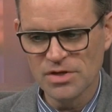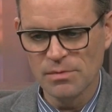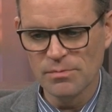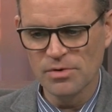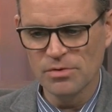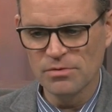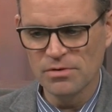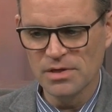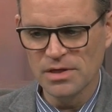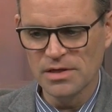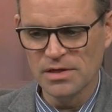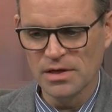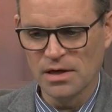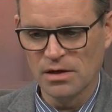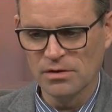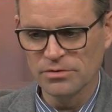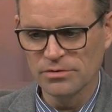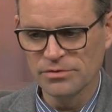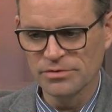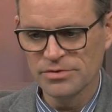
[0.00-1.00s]
community
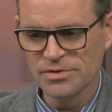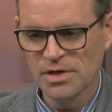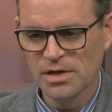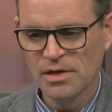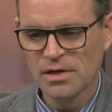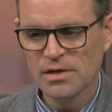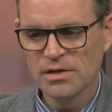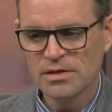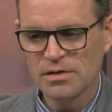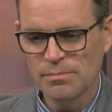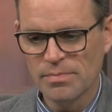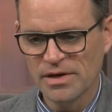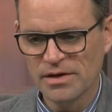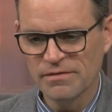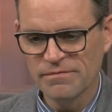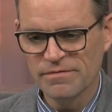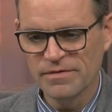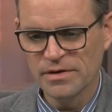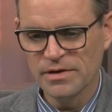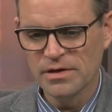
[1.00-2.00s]
dollars to
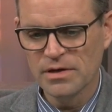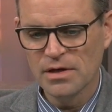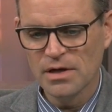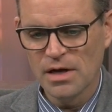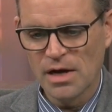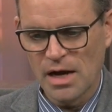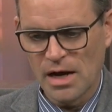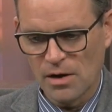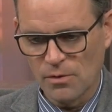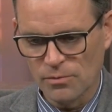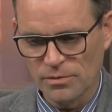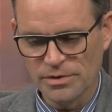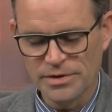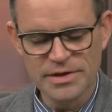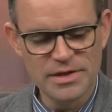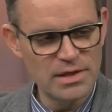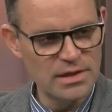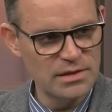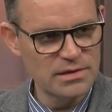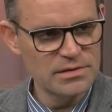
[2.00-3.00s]
benefit our
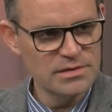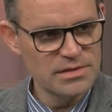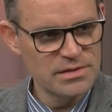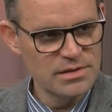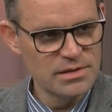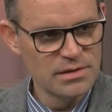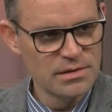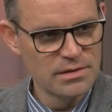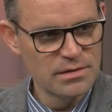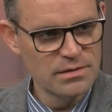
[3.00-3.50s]
kids.